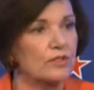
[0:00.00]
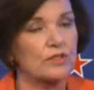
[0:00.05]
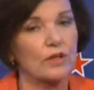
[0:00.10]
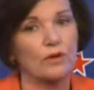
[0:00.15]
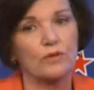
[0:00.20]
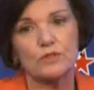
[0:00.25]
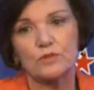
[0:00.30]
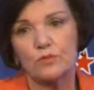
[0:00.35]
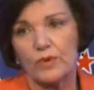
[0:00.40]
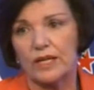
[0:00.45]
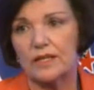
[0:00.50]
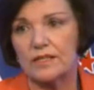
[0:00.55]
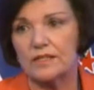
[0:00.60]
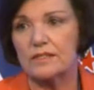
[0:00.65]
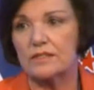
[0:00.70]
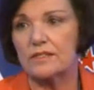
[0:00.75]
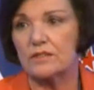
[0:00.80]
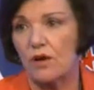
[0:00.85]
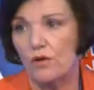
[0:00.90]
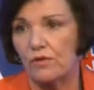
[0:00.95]
So, as well
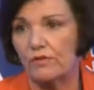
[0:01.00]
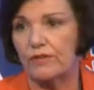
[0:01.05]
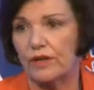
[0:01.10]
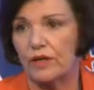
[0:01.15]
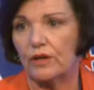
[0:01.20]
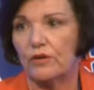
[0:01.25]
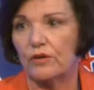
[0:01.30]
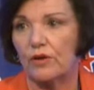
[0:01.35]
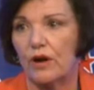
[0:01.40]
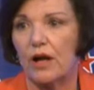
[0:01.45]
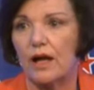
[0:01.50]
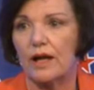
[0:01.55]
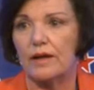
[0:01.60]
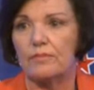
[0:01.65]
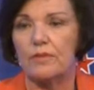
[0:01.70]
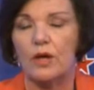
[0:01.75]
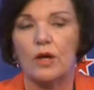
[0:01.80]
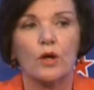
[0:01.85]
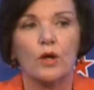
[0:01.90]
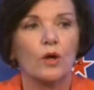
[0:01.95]
as solving
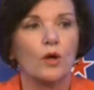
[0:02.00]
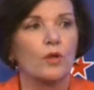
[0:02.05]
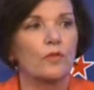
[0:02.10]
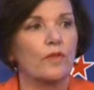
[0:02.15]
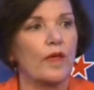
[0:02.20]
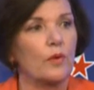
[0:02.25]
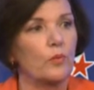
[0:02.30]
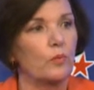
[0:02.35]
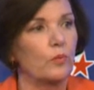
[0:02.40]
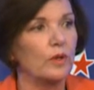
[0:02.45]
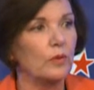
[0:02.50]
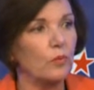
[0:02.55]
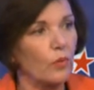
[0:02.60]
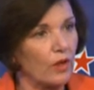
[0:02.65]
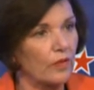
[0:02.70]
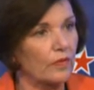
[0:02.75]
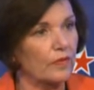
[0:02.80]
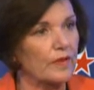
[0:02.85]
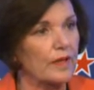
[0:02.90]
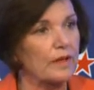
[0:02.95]
crime, they, we
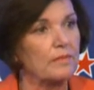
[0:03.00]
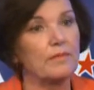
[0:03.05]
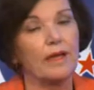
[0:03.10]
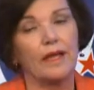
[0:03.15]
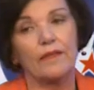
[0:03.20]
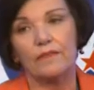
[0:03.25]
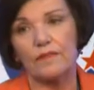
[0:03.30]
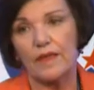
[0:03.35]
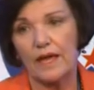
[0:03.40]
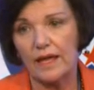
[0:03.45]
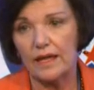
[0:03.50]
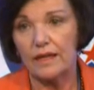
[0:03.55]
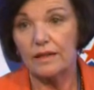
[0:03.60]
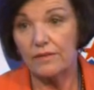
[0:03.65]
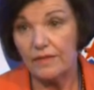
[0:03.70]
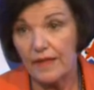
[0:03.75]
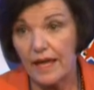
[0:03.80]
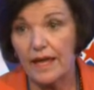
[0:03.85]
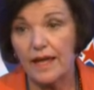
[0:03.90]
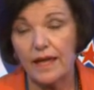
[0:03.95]
want them, and they,
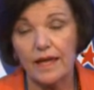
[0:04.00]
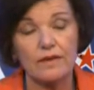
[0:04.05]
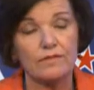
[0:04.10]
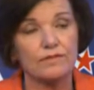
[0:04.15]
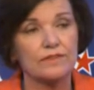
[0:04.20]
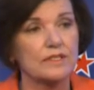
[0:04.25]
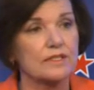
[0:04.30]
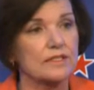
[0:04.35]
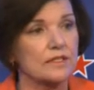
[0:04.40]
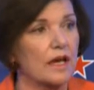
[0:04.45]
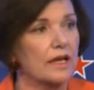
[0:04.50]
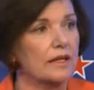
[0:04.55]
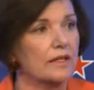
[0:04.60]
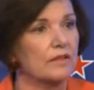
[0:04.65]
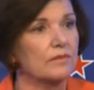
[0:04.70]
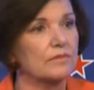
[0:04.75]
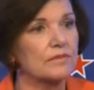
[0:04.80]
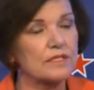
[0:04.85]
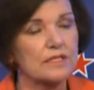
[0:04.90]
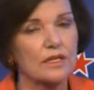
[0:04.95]
they have decided
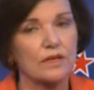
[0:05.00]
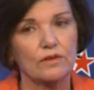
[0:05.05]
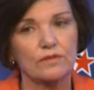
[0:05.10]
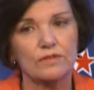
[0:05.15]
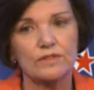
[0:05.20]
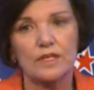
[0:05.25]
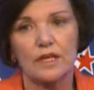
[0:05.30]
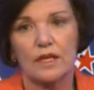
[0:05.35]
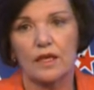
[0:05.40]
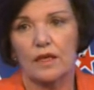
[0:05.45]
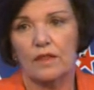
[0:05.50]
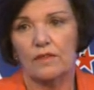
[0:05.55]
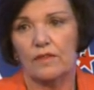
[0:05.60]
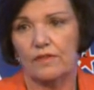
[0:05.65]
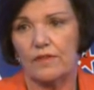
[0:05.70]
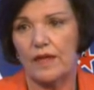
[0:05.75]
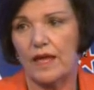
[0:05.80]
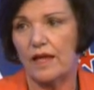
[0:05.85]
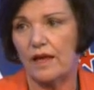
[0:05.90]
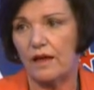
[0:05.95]
themselves
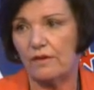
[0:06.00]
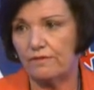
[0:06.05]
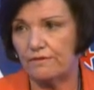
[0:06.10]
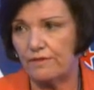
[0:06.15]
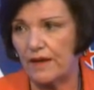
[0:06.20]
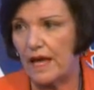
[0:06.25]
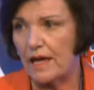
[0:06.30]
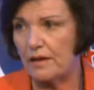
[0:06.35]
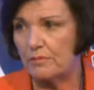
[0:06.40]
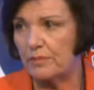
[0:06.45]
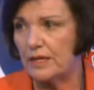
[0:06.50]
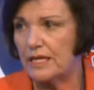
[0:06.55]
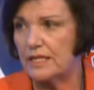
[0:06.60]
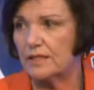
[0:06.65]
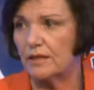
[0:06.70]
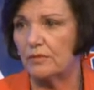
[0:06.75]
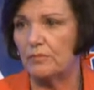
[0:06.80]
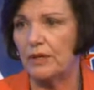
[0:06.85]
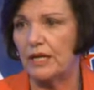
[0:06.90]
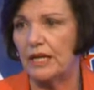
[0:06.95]
that they are far
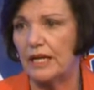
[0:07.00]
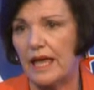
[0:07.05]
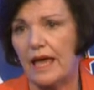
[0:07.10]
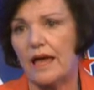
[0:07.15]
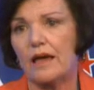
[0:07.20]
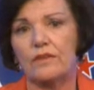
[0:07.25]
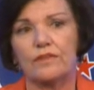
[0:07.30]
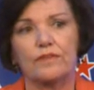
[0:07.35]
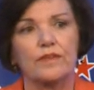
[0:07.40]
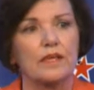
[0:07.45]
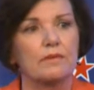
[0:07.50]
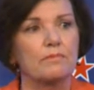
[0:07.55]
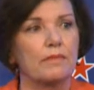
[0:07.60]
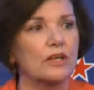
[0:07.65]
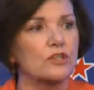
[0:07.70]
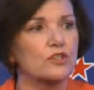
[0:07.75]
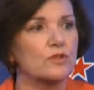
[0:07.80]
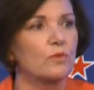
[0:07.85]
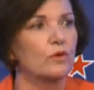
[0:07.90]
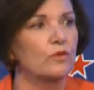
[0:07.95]
better being out there,
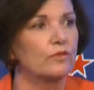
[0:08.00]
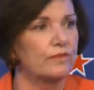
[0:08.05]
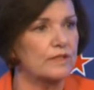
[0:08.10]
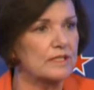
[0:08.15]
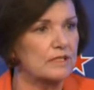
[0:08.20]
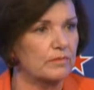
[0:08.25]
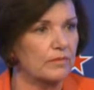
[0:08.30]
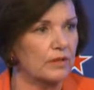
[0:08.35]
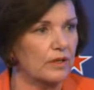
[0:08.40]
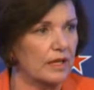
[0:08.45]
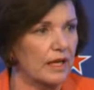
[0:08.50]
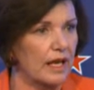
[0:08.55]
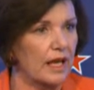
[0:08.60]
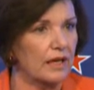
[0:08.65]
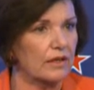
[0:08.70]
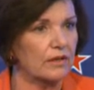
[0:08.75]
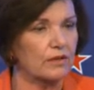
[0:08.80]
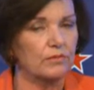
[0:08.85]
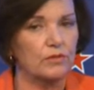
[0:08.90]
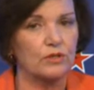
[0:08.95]
much more visible in
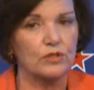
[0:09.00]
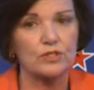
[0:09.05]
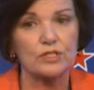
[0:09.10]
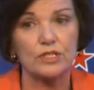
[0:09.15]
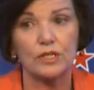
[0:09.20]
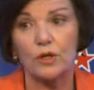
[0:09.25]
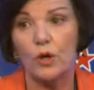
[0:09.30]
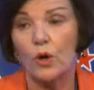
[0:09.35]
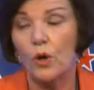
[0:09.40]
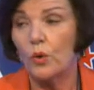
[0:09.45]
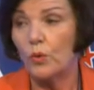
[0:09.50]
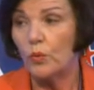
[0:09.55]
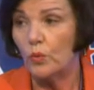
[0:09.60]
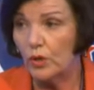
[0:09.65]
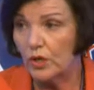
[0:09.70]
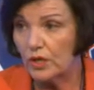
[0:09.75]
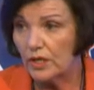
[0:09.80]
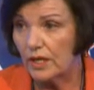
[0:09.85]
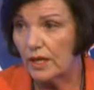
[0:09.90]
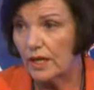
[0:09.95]
our community,
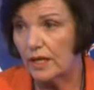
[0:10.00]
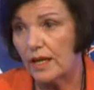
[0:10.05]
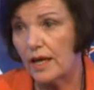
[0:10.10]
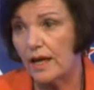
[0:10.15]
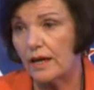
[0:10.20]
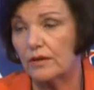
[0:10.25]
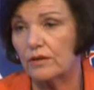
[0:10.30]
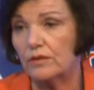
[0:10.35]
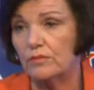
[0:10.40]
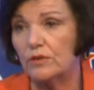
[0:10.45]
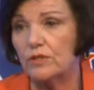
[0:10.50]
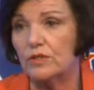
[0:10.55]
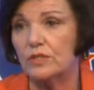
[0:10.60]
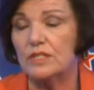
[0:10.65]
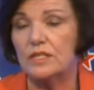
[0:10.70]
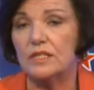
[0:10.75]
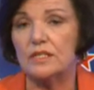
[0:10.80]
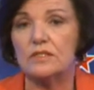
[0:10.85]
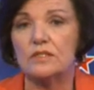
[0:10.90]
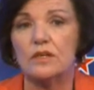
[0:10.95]
working in our
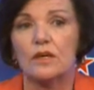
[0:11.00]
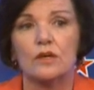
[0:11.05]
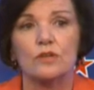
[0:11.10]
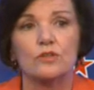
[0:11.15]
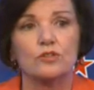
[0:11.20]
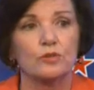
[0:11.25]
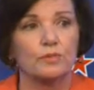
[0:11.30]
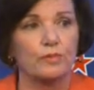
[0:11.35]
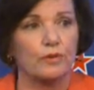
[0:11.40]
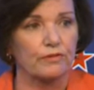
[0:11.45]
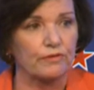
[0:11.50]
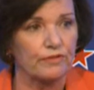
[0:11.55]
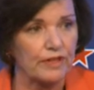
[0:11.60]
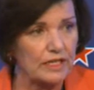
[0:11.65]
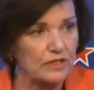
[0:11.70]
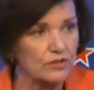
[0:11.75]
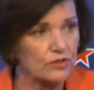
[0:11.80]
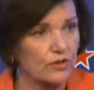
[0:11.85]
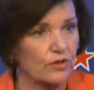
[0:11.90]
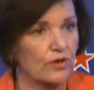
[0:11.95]
communities to
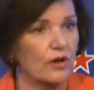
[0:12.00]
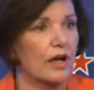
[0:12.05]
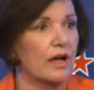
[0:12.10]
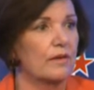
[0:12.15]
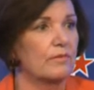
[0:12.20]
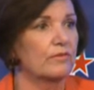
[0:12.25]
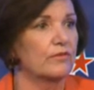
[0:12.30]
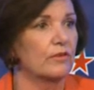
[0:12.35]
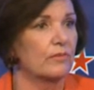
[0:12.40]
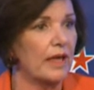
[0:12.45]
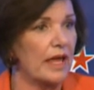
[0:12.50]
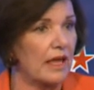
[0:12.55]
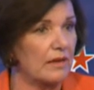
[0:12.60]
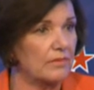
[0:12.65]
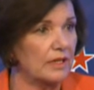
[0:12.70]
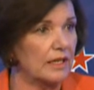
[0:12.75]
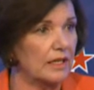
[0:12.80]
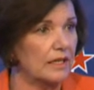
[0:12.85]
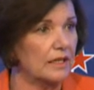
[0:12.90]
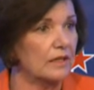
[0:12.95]
prevent crime from
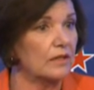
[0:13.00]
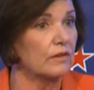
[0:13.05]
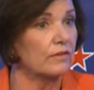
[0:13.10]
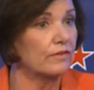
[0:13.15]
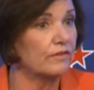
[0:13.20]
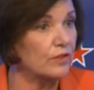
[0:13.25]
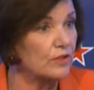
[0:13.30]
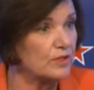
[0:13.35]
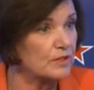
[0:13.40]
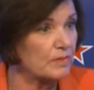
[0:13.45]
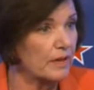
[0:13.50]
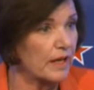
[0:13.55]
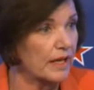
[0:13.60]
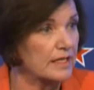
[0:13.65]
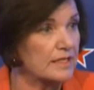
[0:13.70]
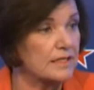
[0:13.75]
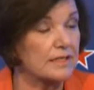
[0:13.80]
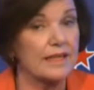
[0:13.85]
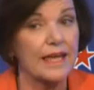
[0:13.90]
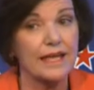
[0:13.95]
happening in the first
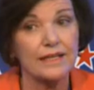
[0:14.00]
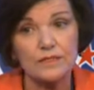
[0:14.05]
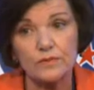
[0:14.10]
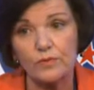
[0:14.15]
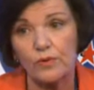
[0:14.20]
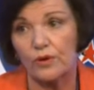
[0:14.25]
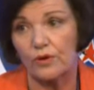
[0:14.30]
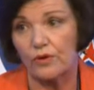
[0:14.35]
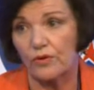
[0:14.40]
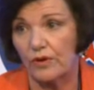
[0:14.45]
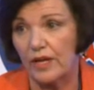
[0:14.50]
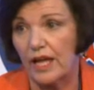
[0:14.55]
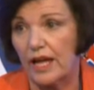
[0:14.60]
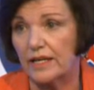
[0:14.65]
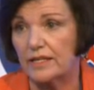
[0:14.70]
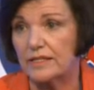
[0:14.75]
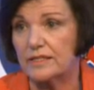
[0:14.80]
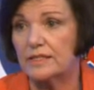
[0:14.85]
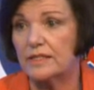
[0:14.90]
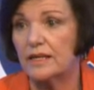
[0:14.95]
place. That's what
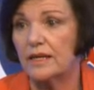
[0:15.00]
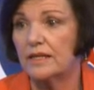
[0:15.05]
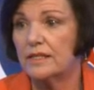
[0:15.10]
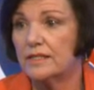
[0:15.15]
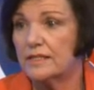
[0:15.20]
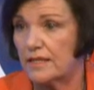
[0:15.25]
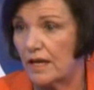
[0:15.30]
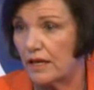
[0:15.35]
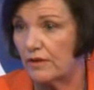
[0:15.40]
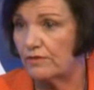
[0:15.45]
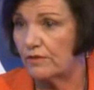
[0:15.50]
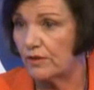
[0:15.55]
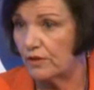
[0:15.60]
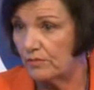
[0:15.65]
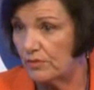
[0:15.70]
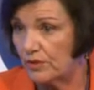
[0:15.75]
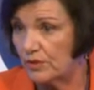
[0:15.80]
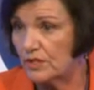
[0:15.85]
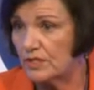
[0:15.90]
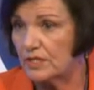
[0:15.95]
creates safe
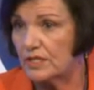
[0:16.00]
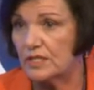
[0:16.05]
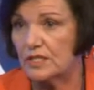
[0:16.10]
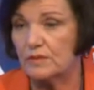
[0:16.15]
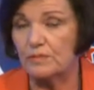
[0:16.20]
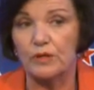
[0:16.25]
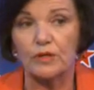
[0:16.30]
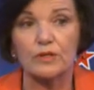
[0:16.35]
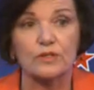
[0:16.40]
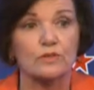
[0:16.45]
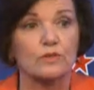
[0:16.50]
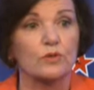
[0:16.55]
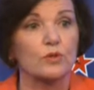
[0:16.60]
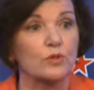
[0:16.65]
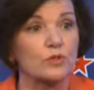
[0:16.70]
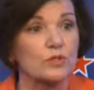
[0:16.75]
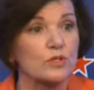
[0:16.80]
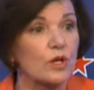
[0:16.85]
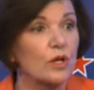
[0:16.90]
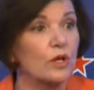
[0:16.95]
communities because, of
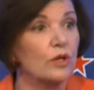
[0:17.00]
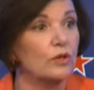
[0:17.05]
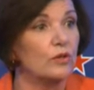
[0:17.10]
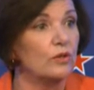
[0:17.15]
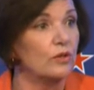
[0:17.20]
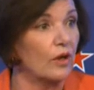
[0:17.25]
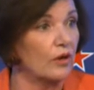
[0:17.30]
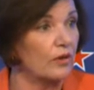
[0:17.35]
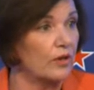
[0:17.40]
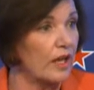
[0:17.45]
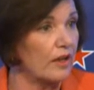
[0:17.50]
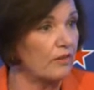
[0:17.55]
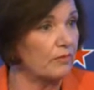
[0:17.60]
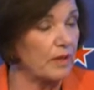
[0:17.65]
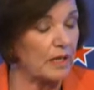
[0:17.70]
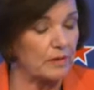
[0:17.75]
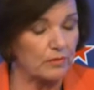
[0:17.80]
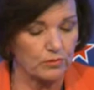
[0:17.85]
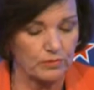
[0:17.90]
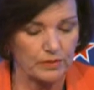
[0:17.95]
course, you don't have
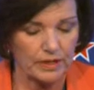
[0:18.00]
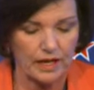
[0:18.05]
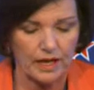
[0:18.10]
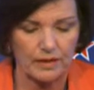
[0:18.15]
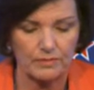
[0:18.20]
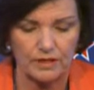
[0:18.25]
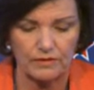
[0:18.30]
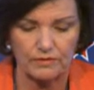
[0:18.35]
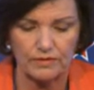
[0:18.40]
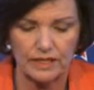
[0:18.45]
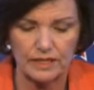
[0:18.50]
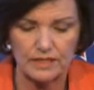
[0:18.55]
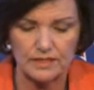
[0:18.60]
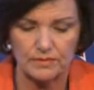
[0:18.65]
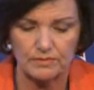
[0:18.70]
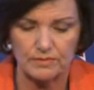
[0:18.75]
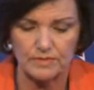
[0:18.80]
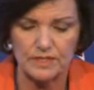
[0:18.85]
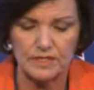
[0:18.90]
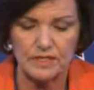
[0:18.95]
people becoming
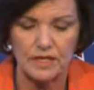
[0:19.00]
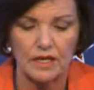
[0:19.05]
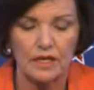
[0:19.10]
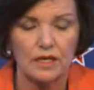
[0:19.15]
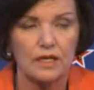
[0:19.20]
victims.